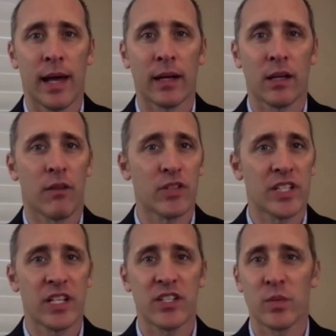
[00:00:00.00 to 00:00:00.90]
had a
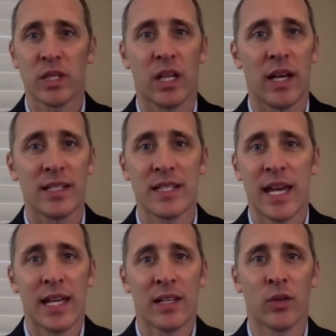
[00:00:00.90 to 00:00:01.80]
conversation with a client
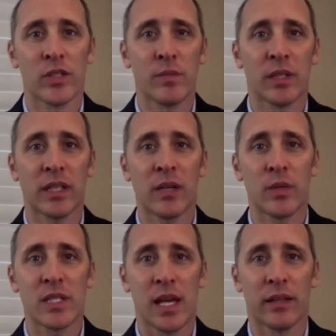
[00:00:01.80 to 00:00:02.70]
today and ultimately
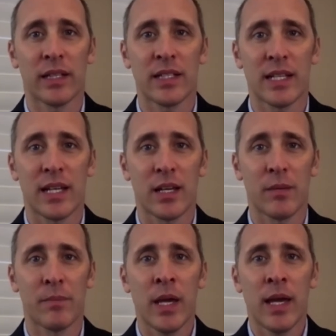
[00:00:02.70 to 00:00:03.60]
was telling to him,